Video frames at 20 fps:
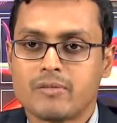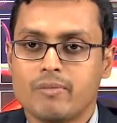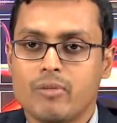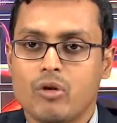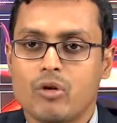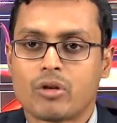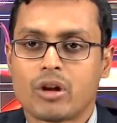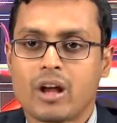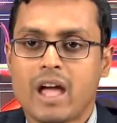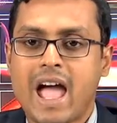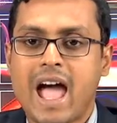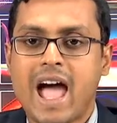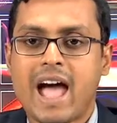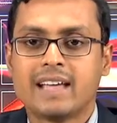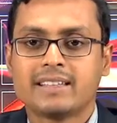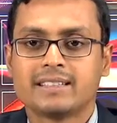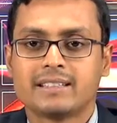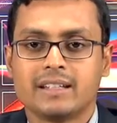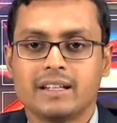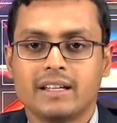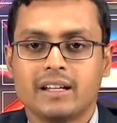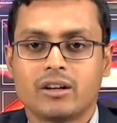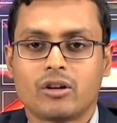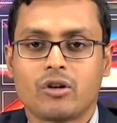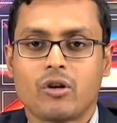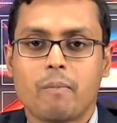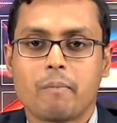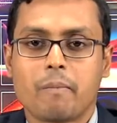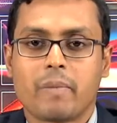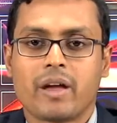more acidic
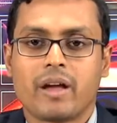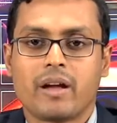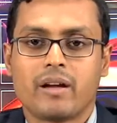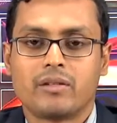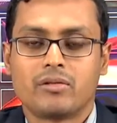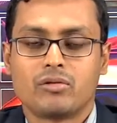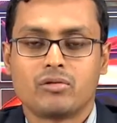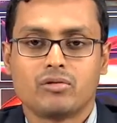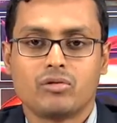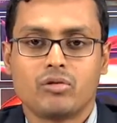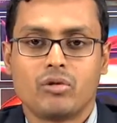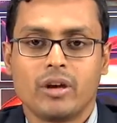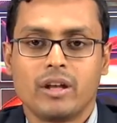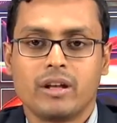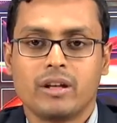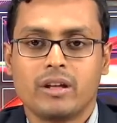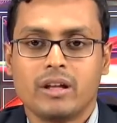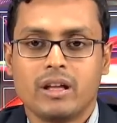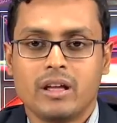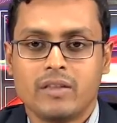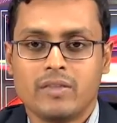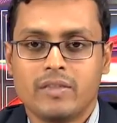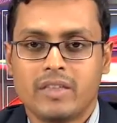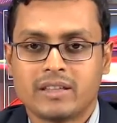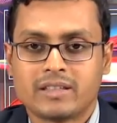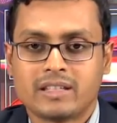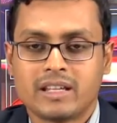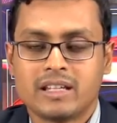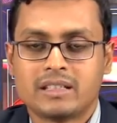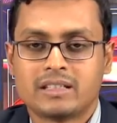compared to when the
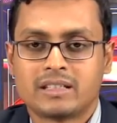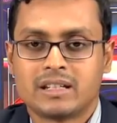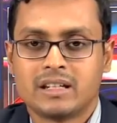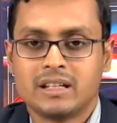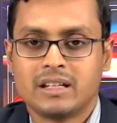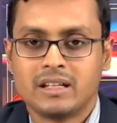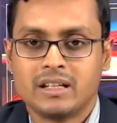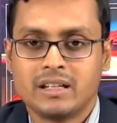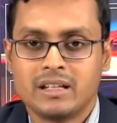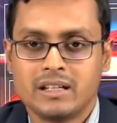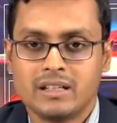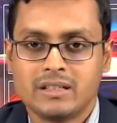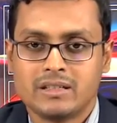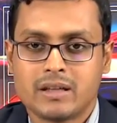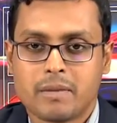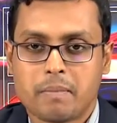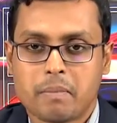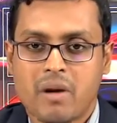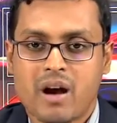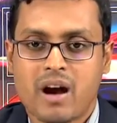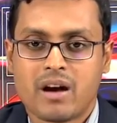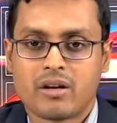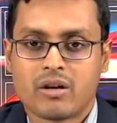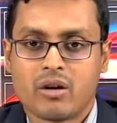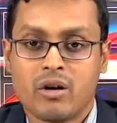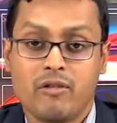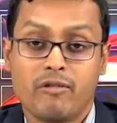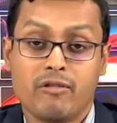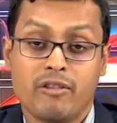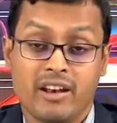CH3 is a part
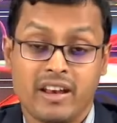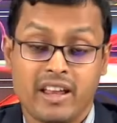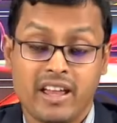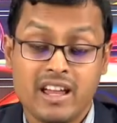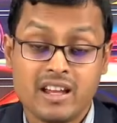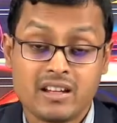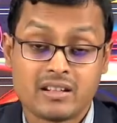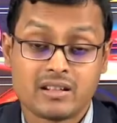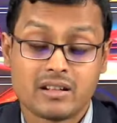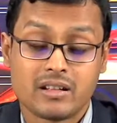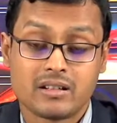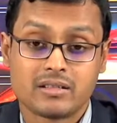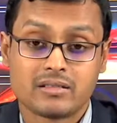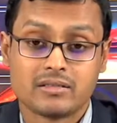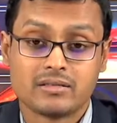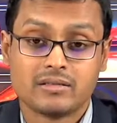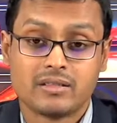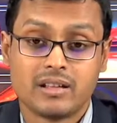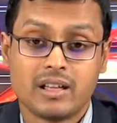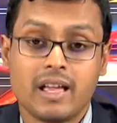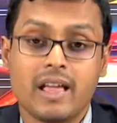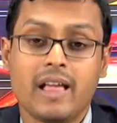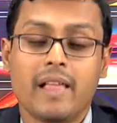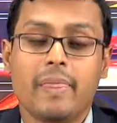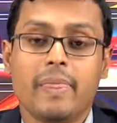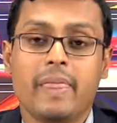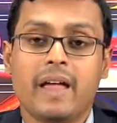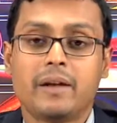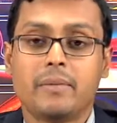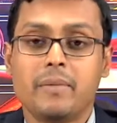of an ester.
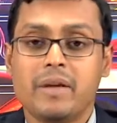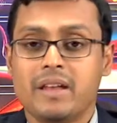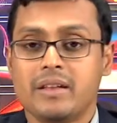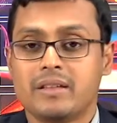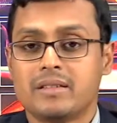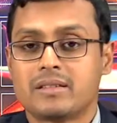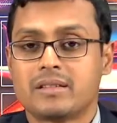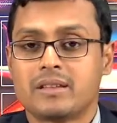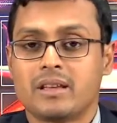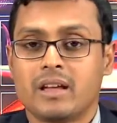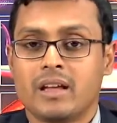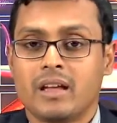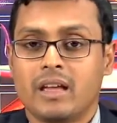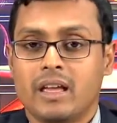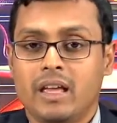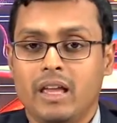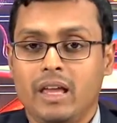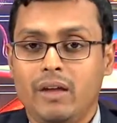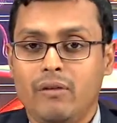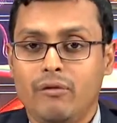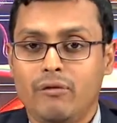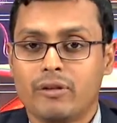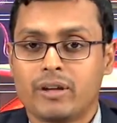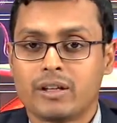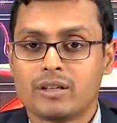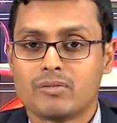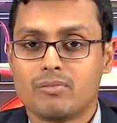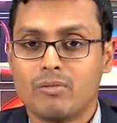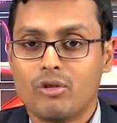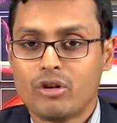That means, if it
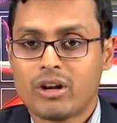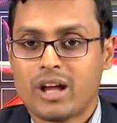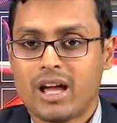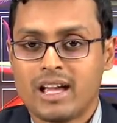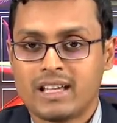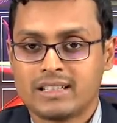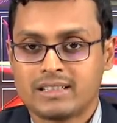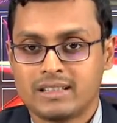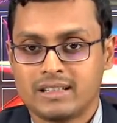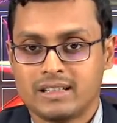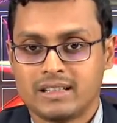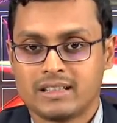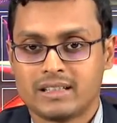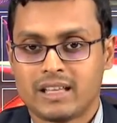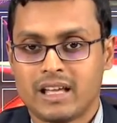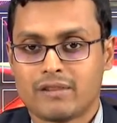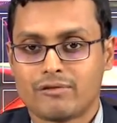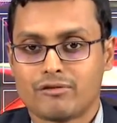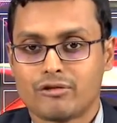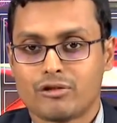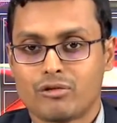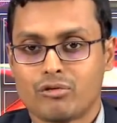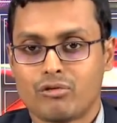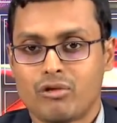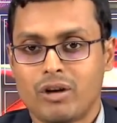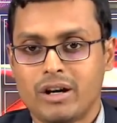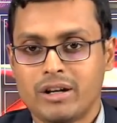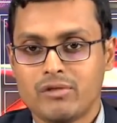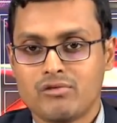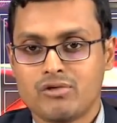is more acidic, therefore,
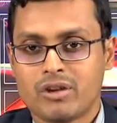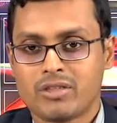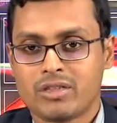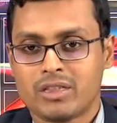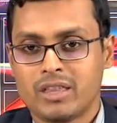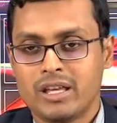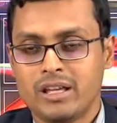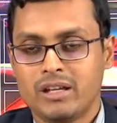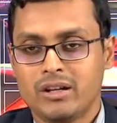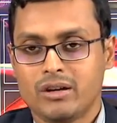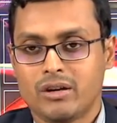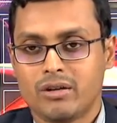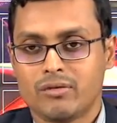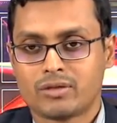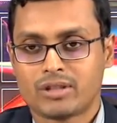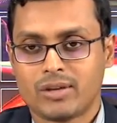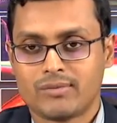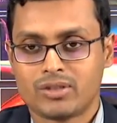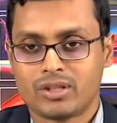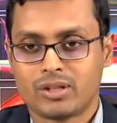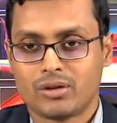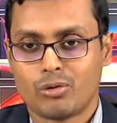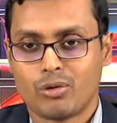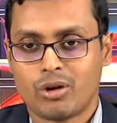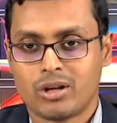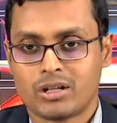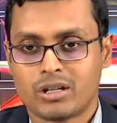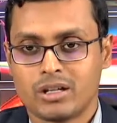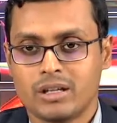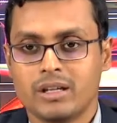what you can think of
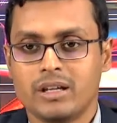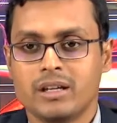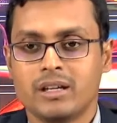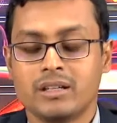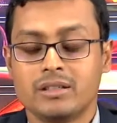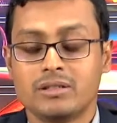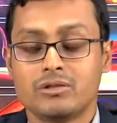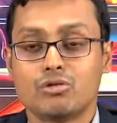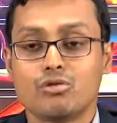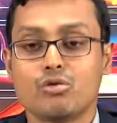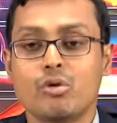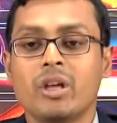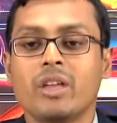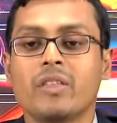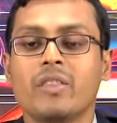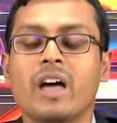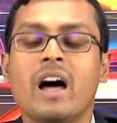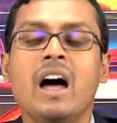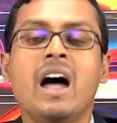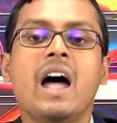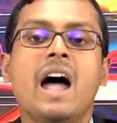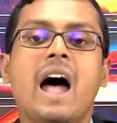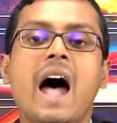subsequently is doing the